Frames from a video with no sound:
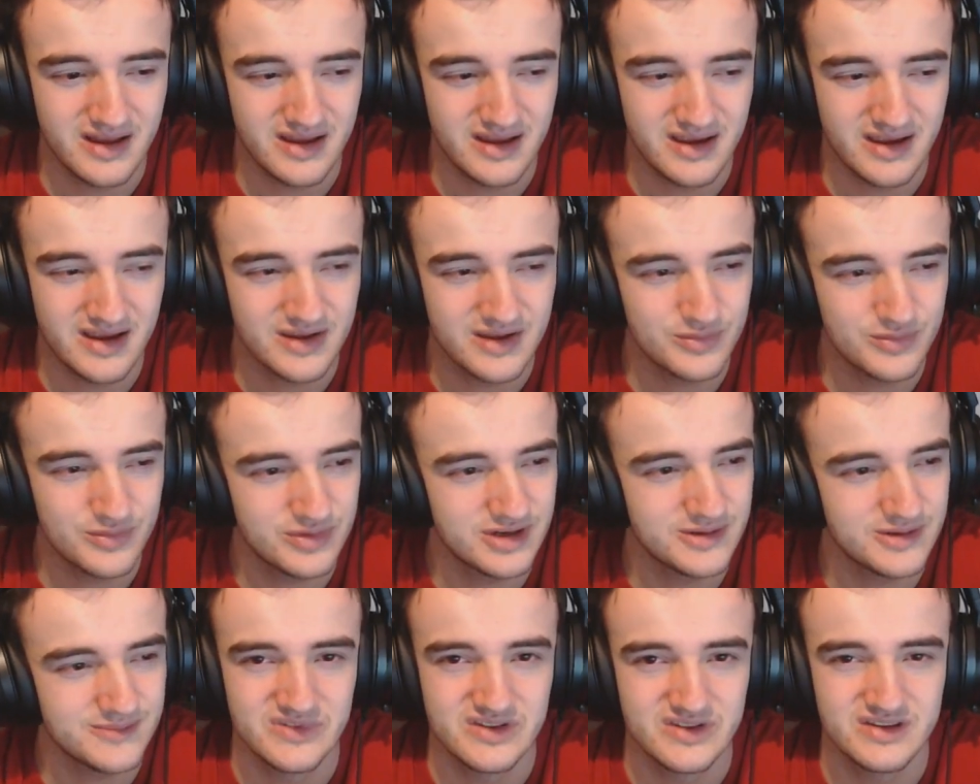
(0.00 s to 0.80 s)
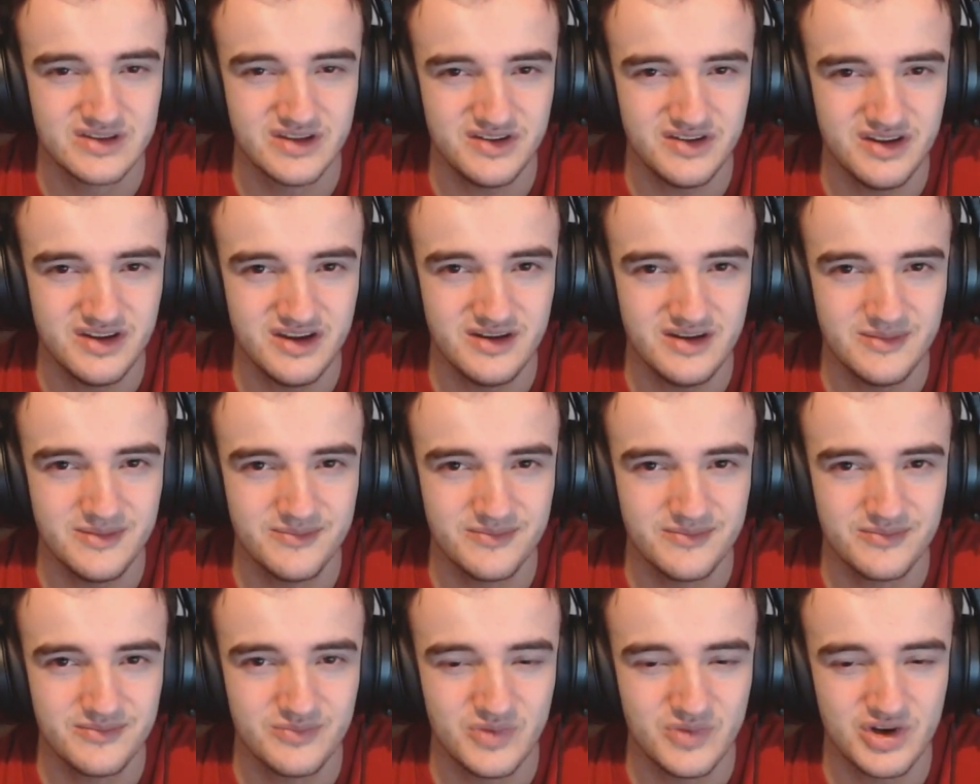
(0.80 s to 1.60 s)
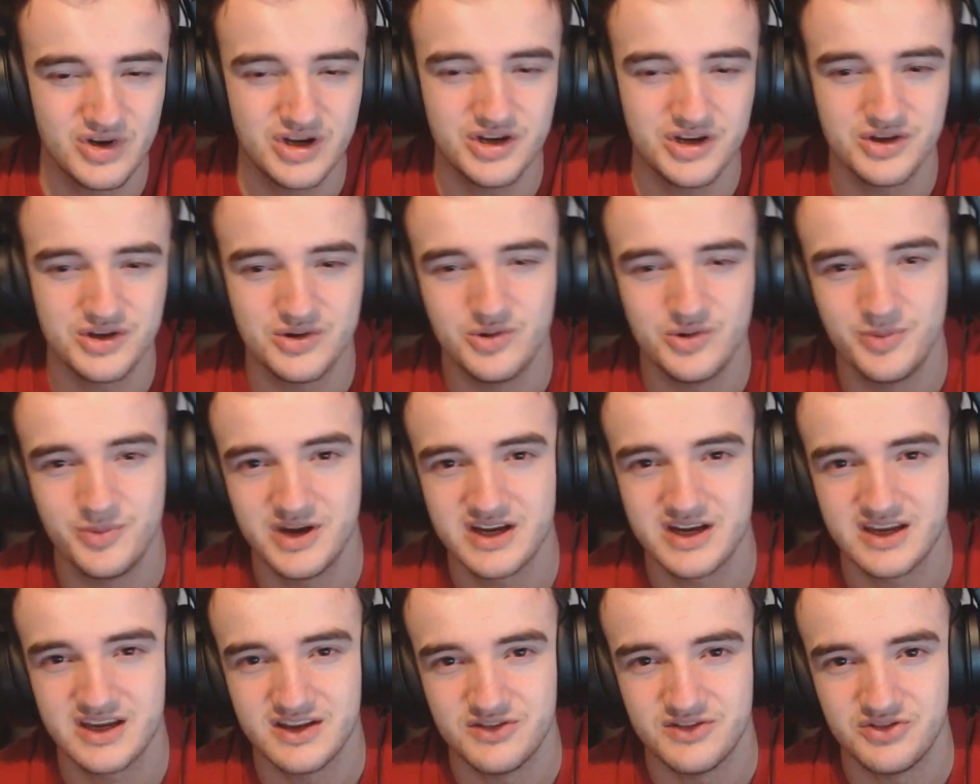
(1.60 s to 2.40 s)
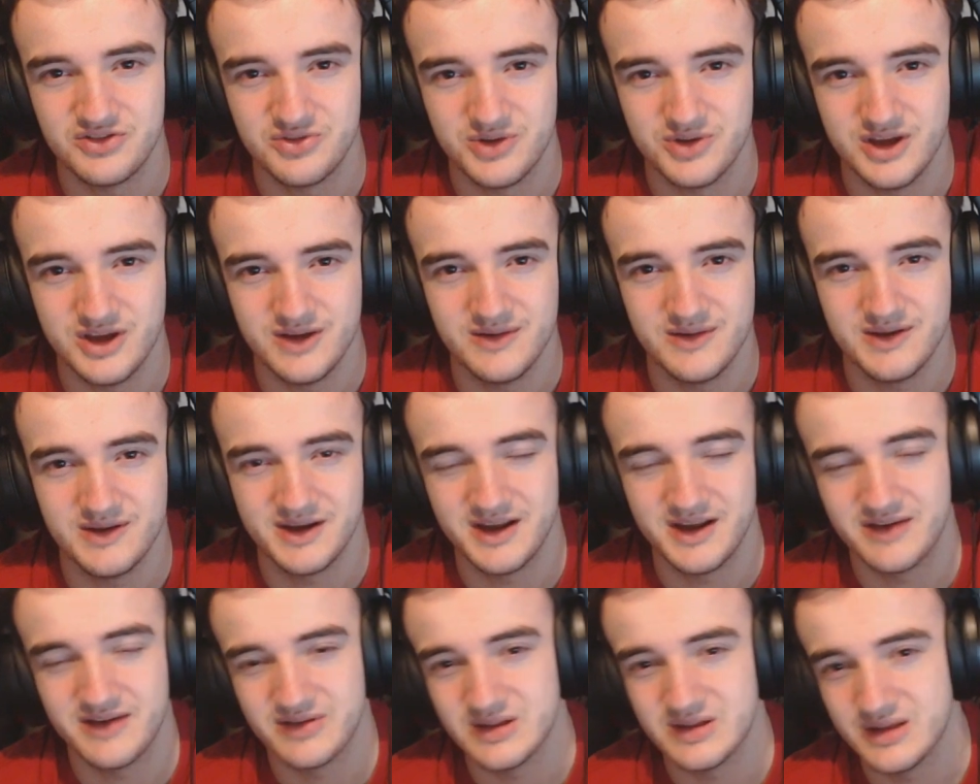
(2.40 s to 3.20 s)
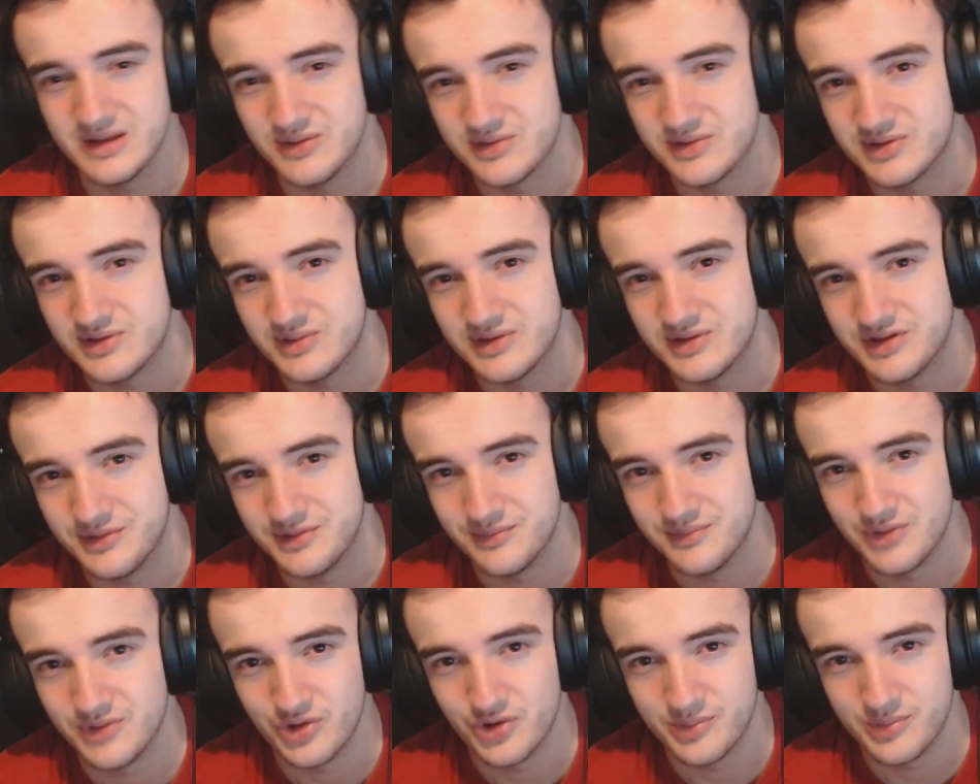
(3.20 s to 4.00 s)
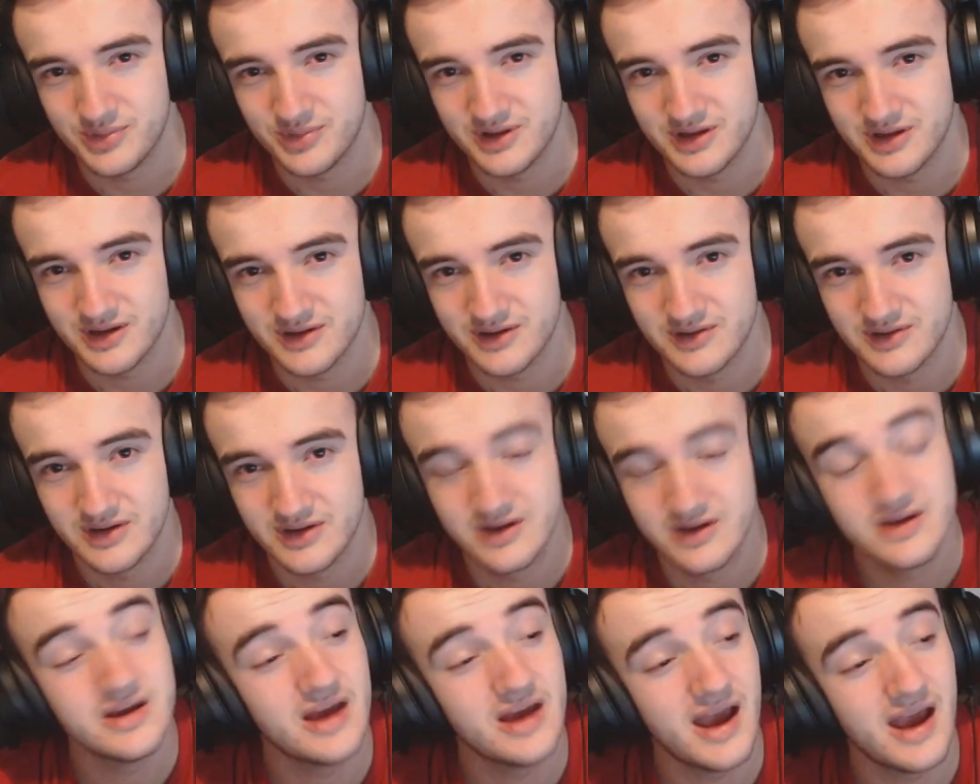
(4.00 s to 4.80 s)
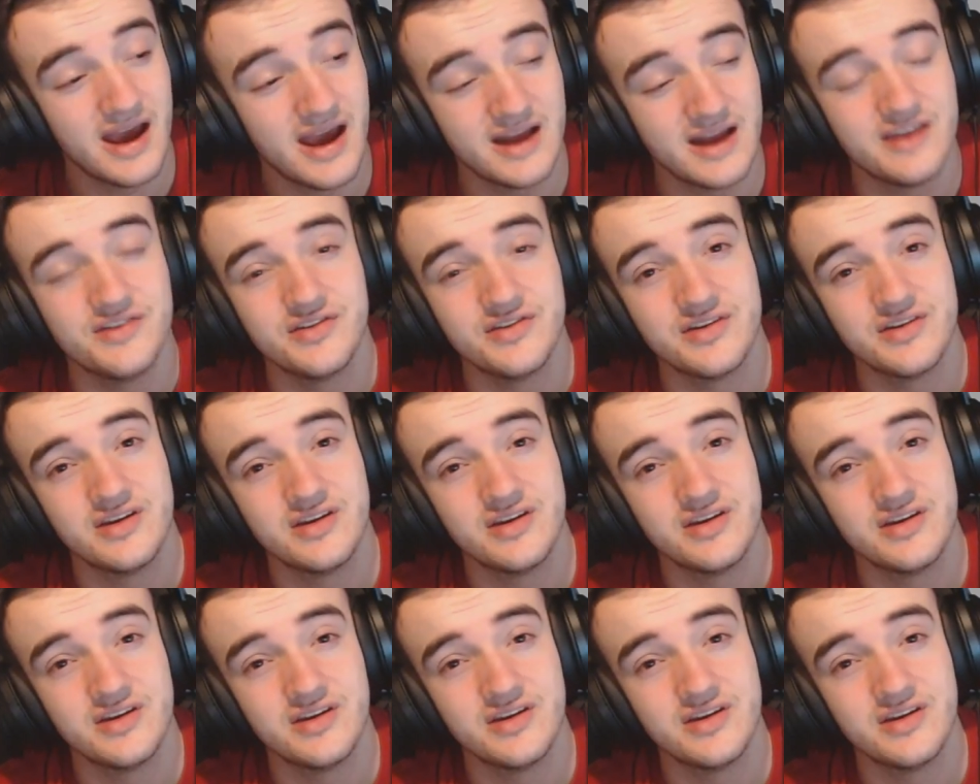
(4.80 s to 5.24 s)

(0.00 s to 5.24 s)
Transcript: And well, today we're going to go back into it and have a little go at the multiplayer and